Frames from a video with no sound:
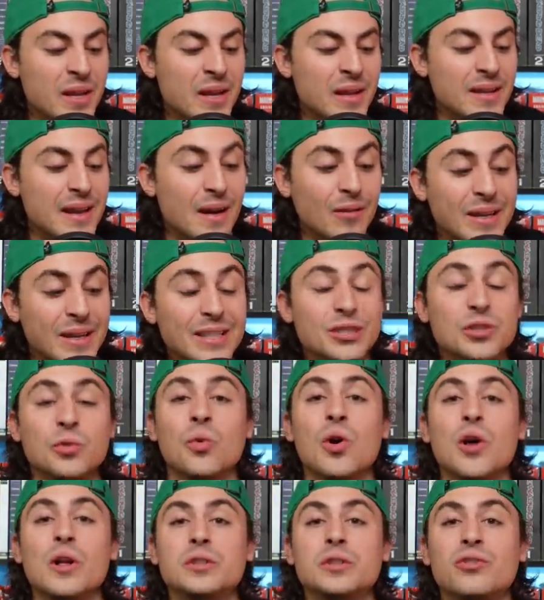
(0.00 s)
Now get your
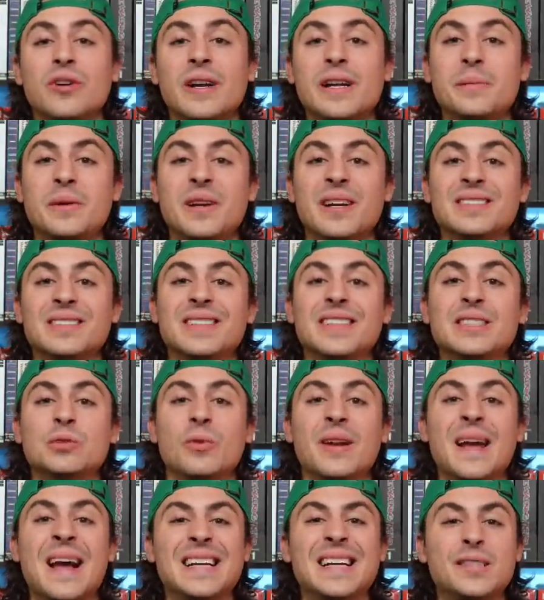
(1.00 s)
wallets ready because this
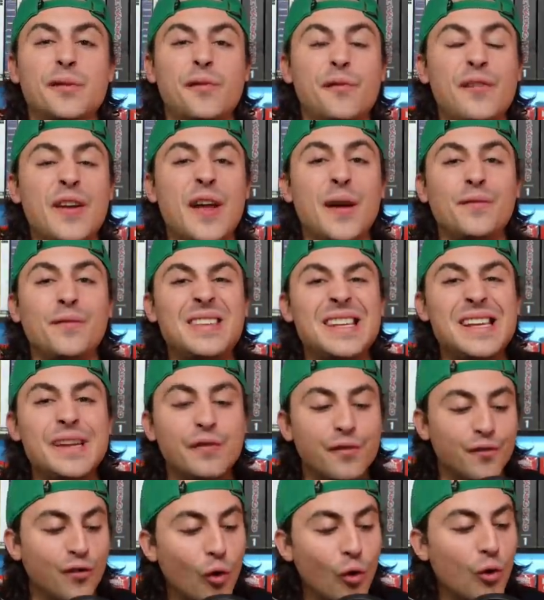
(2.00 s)
one has
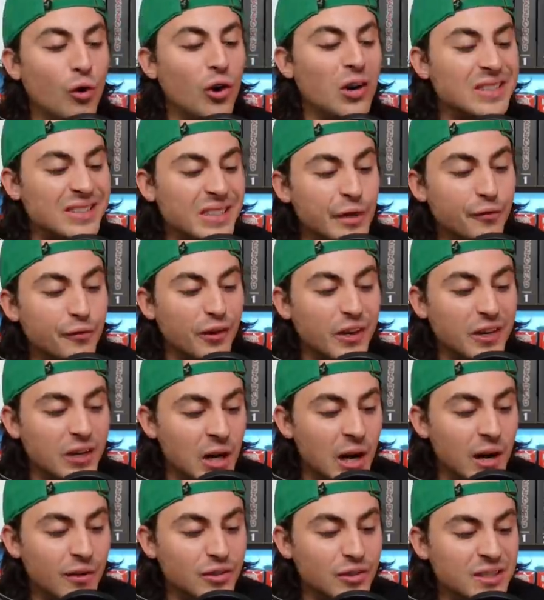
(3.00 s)
54 different
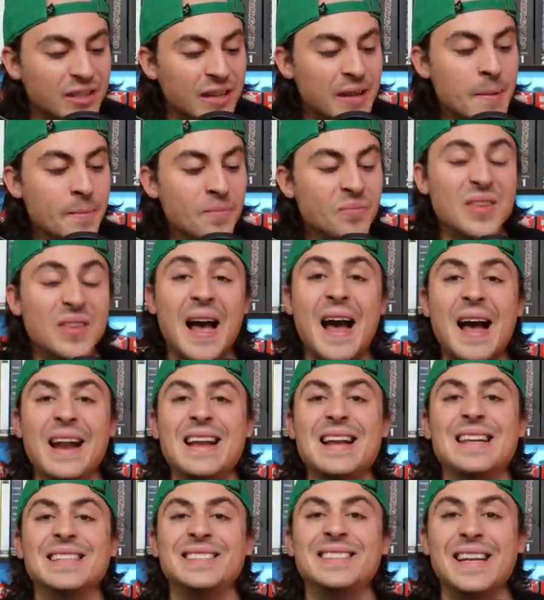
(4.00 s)
covers. That
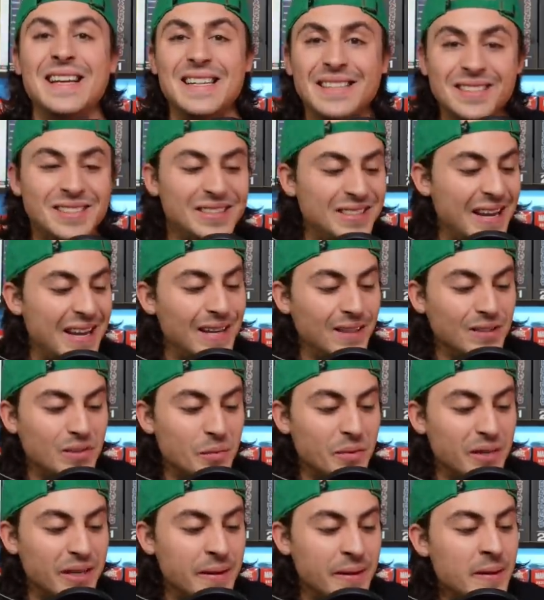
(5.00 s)
is insane to
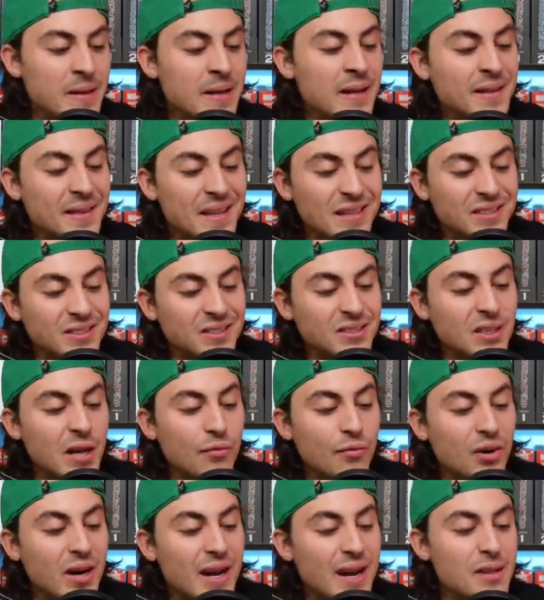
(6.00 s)
me. This is
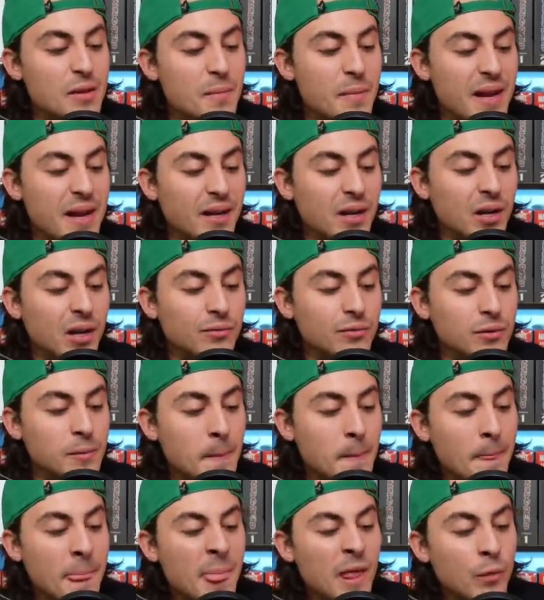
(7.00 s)
cover A, the main cover.
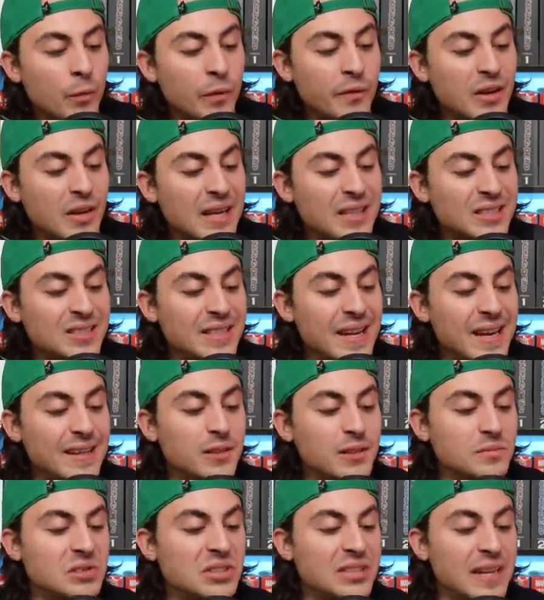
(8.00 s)
We've got a
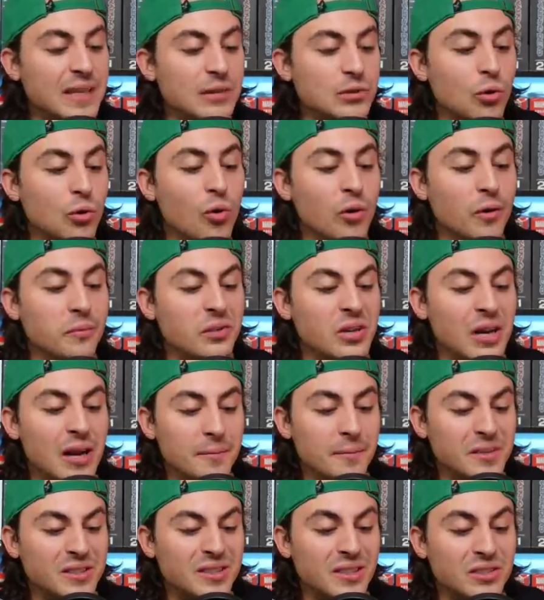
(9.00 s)
Sanctum Sanctorum
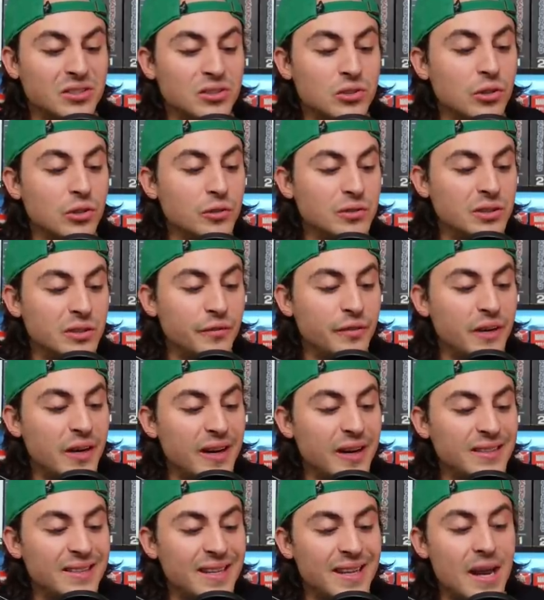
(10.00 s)
Comics exclusive
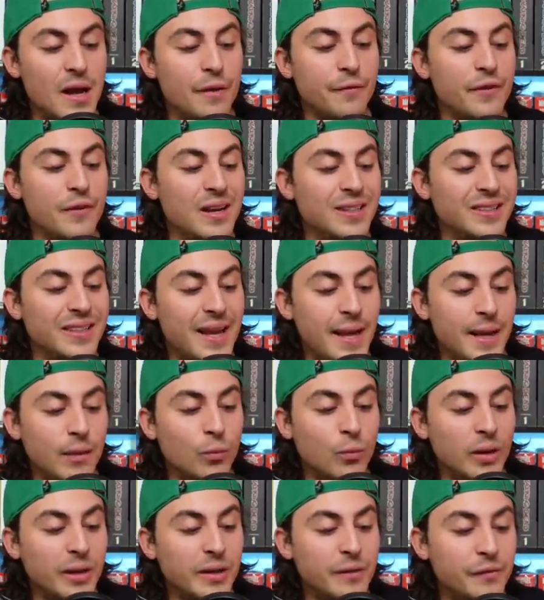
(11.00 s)
variant, and now finally a
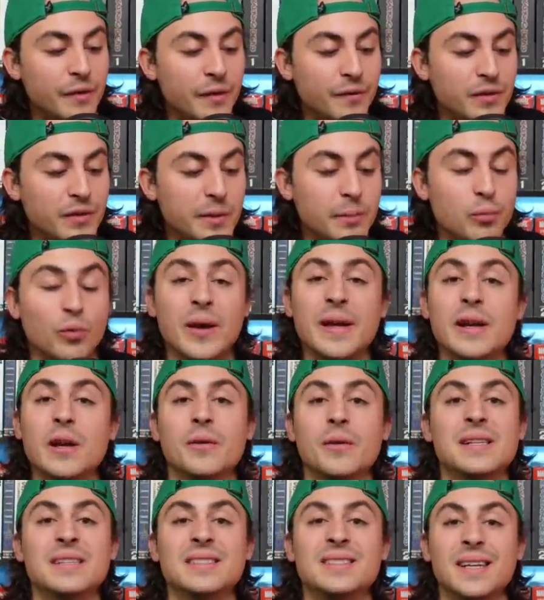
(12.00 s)
1 in 50 Bueno
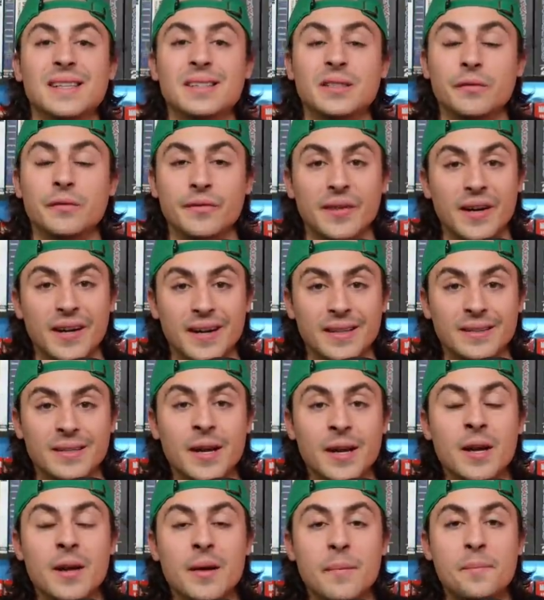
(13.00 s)
incentive variant.
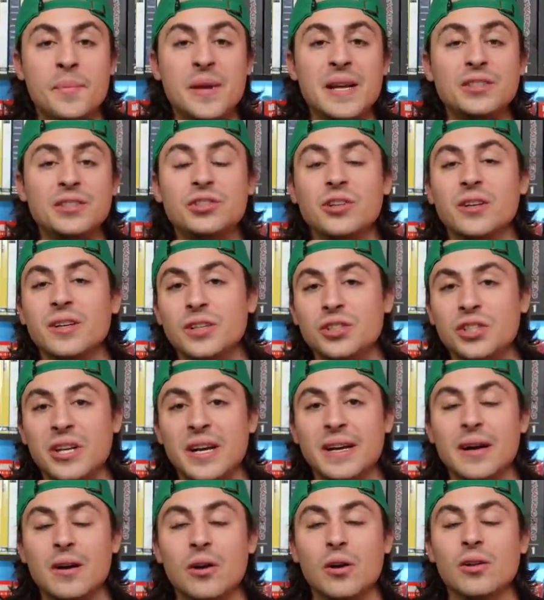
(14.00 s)
Be sure to
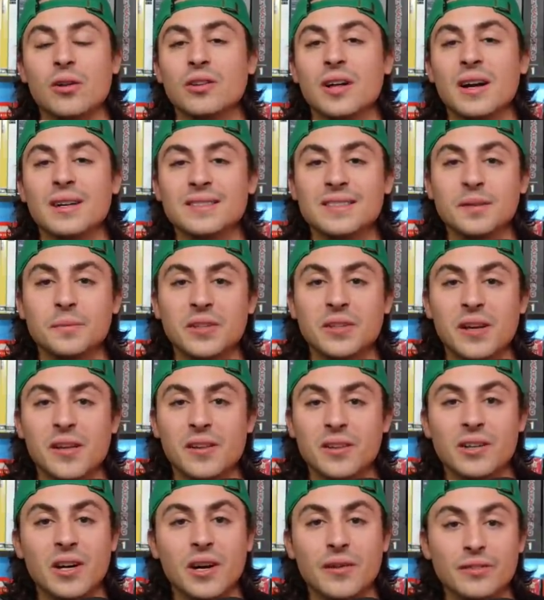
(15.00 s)
check out online some of the other
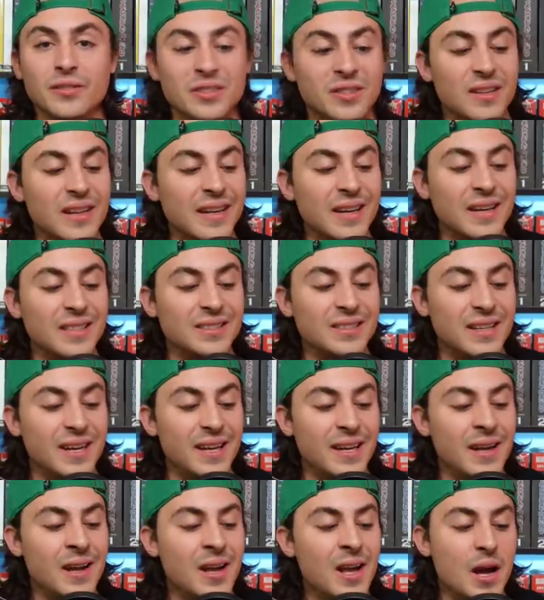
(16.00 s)
covers. Like I
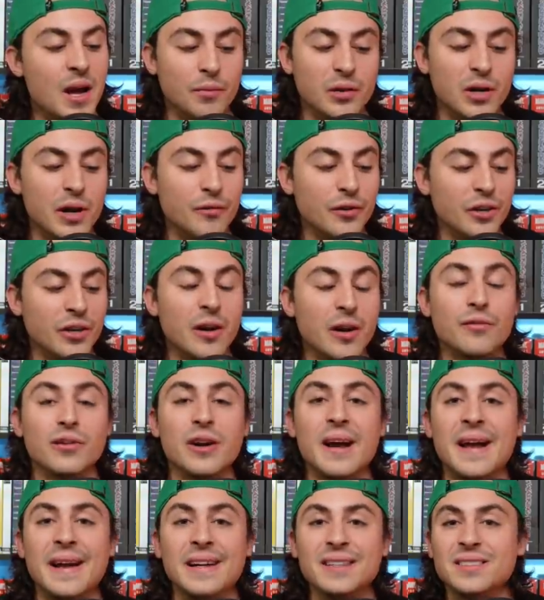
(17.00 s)
said, I'm covering cover
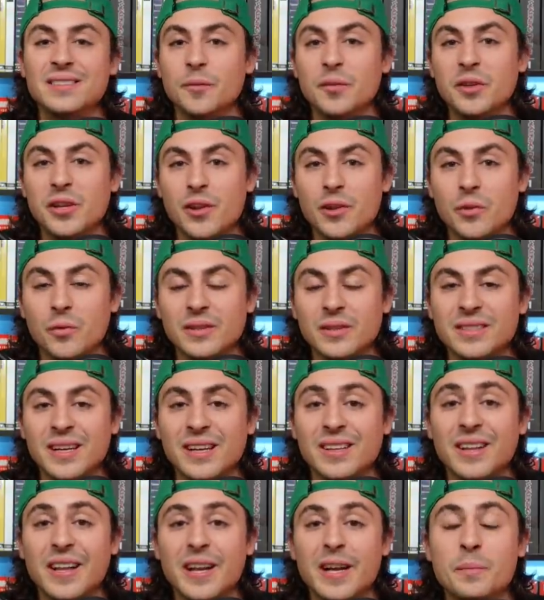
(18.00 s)
A and some of the other ones I
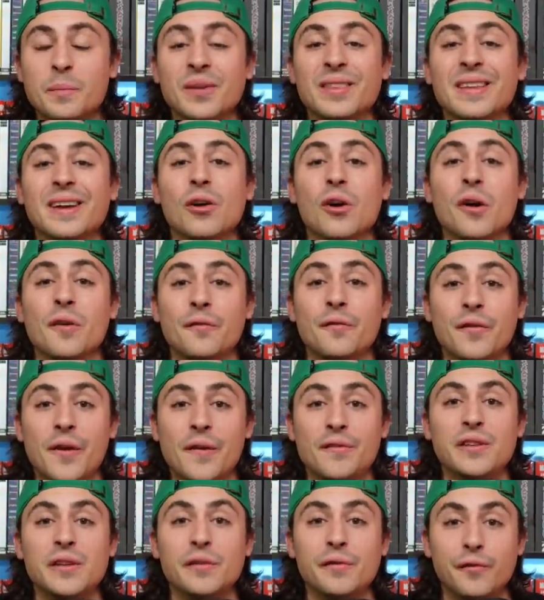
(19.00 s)
like, but there are
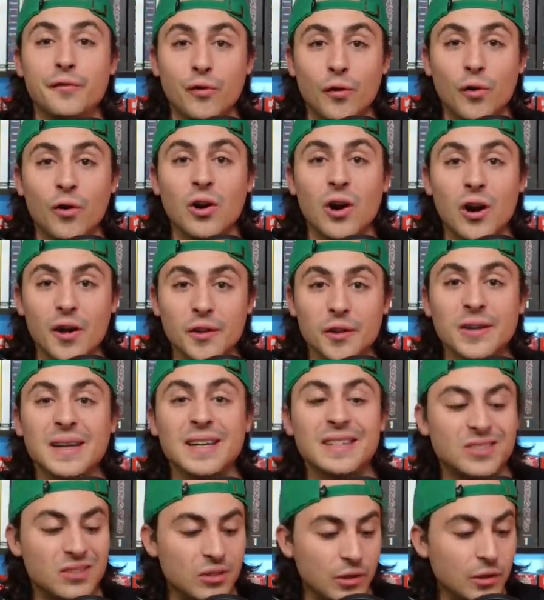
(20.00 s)
54 other
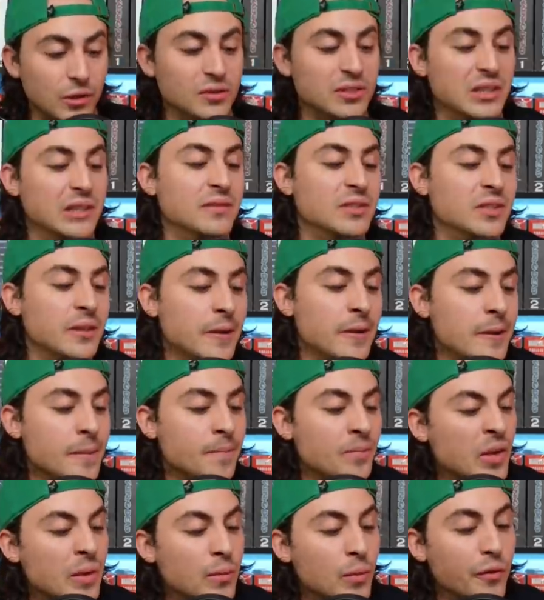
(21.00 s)
exclusives.
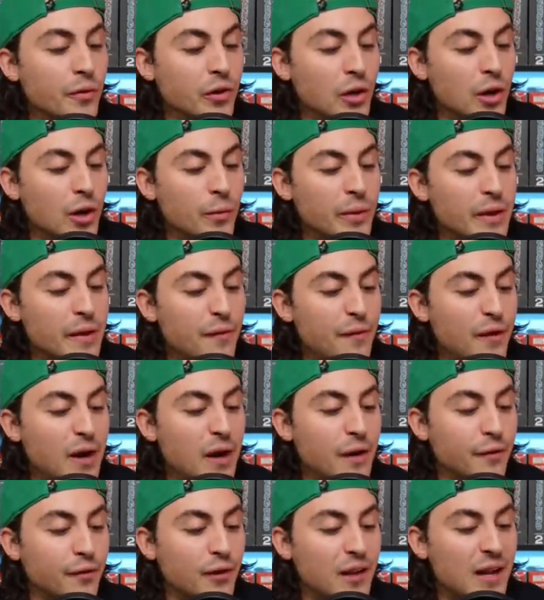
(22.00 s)
Moving on, we have
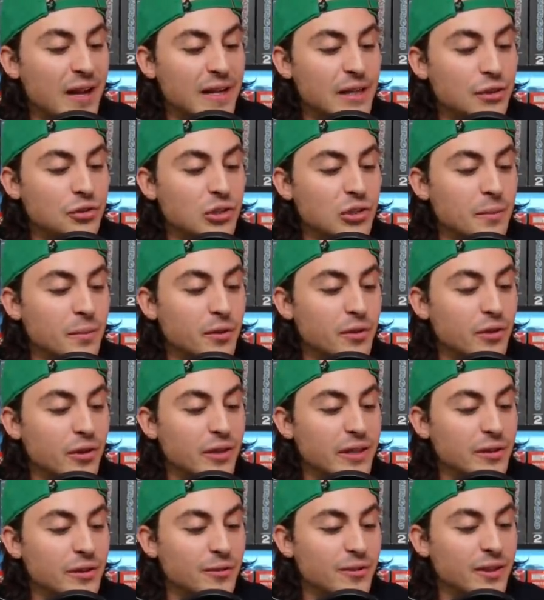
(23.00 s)
Firefly, issue number
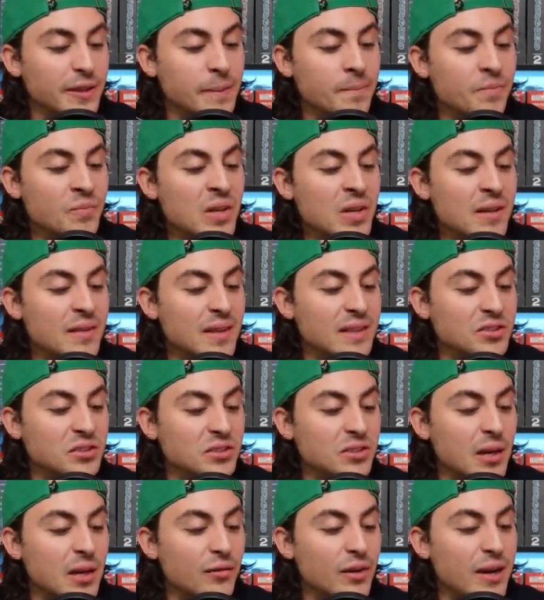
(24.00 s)
33. This is
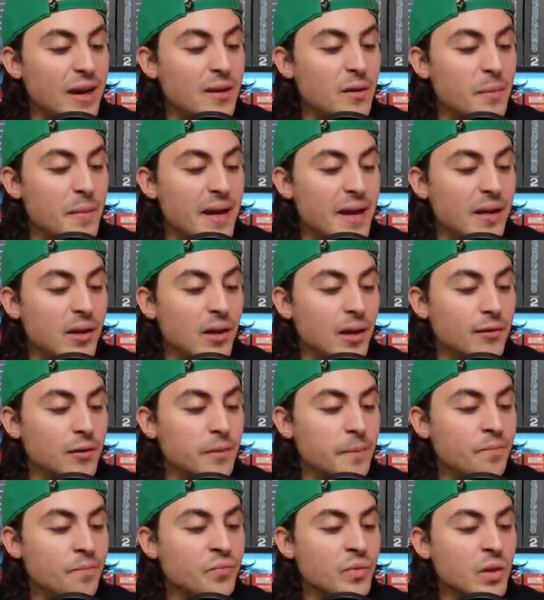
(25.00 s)
cover A, the main cover.
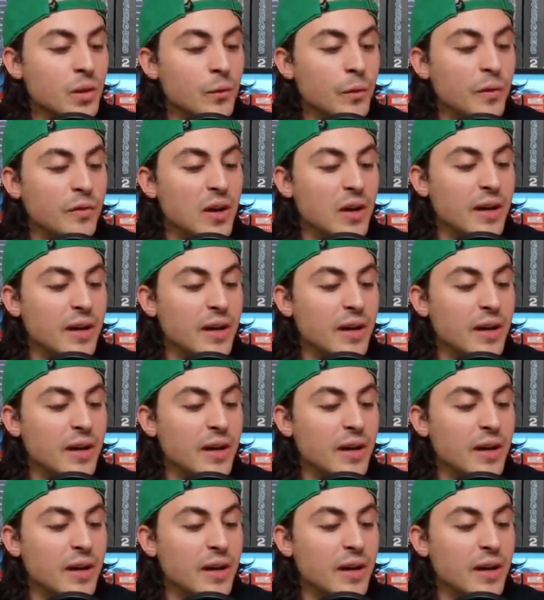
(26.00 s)
We've got